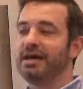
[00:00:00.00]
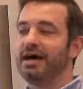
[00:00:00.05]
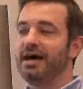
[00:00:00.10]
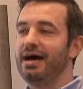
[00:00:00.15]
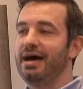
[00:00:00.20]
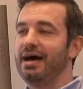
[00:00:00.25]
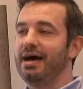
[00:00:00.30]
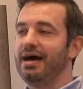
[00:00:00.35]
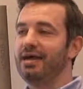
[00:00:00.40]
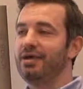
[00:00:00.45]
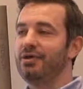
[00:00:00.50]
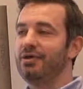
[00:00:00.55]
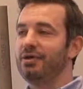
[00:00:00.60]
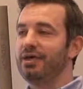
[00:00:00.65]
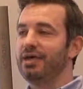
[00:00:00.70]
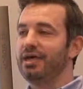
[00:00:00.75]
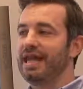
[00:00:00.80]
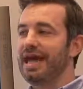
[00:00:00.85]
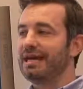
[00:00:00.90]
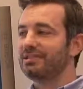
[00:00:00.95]
Uh,
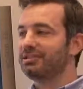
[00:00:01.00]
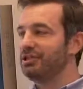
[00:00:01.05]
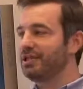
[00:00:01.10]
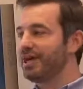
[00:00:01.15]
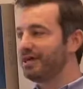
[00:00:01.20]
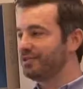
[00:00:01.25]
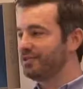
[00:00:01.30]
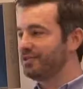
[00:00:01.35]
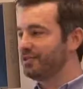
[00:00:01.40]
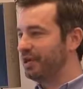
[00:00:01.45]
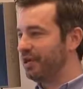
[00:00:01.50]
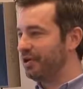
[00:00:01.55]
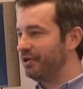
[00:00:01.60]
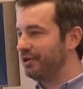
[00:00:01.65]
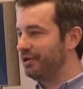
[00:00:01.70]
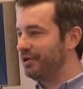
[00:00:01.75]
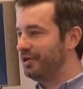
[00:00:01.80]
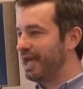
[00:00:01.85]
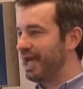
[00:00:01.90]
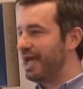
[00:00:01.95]
It actually got
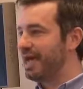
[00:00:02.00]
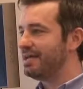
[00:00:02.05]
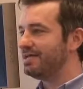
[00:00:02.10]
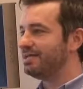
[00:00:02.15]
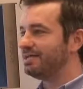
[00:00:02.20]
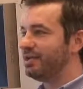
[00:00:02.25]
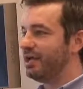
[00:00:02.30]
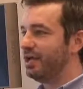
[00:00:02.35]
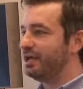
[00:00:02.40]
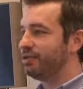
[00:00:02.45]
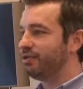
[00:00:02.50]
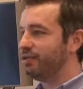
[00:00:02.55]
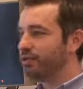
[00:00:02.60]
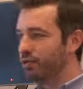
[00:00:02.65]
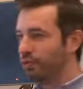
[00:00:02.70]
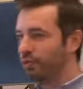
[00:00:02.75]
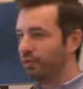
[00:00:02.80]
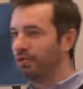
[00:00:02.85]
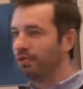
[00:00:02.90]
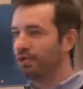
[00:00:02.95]
started as a
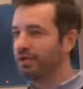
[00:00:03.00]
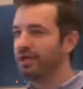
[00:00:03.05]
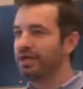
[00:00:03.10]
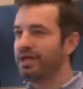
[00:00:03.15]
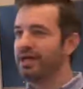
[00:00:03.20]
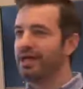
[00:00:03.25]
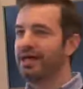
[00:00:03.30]
tool